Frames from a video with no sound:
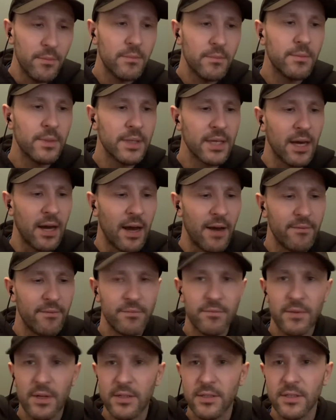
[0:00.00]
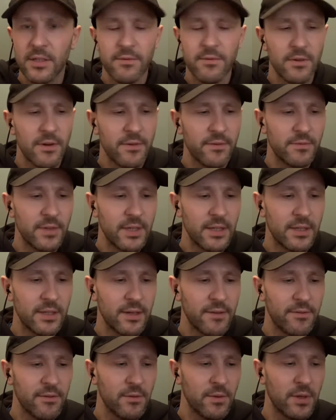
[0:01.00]
But yeah, I haven't actually read any
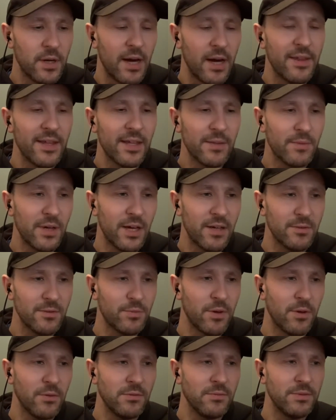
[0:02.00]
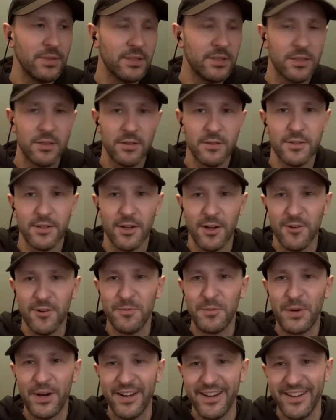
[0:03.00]
of them all. I think I was probably turned off
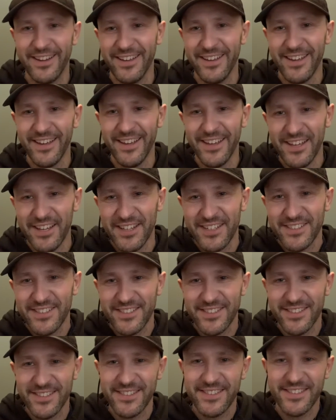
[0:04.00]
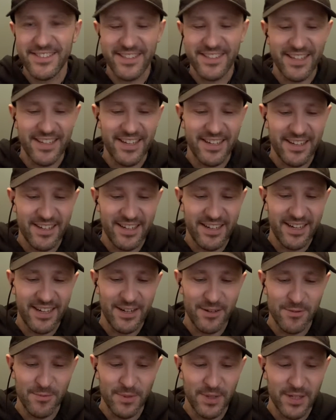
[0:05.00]
by just
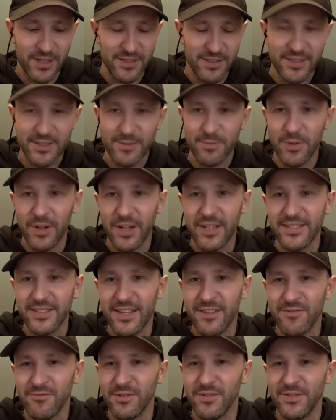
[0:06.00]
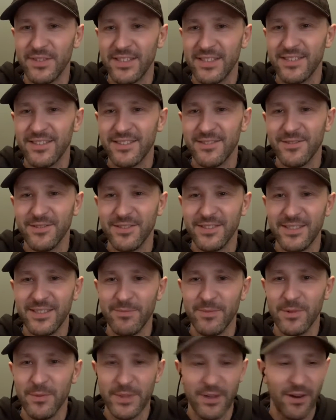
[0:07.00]
how much Brideshead Revisited seemed
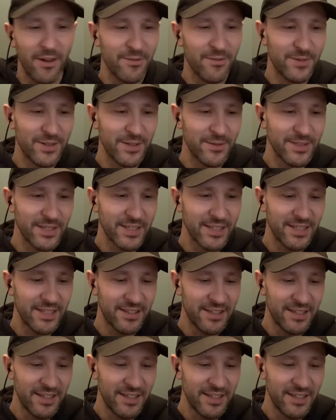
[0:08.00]
to be on when I was a kid.